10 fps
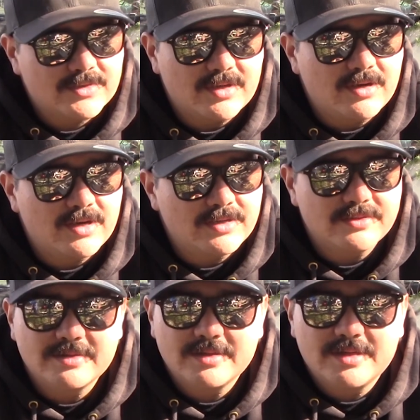hunt,
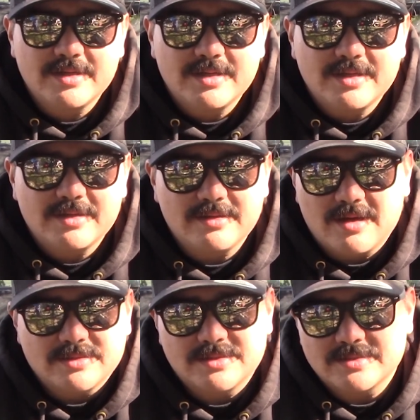
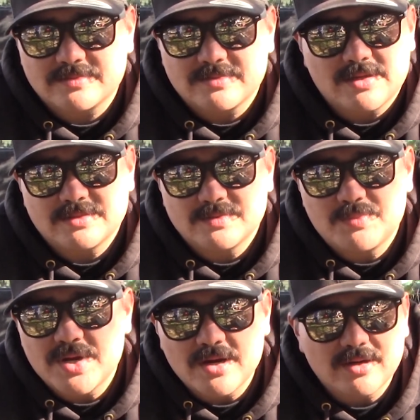not just
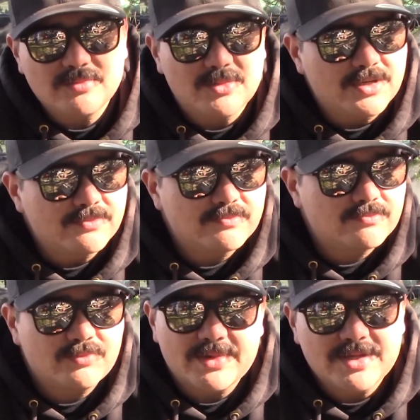bear but
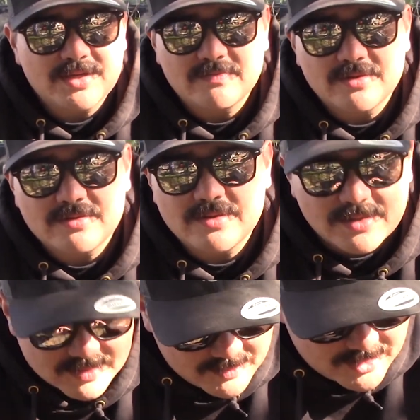plenty of other
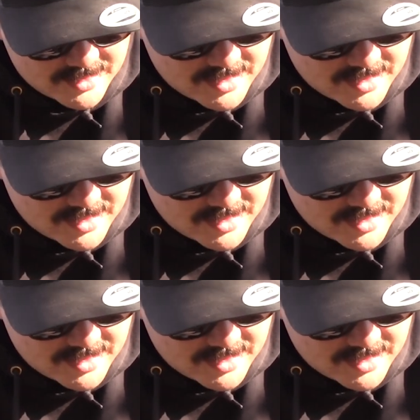things, but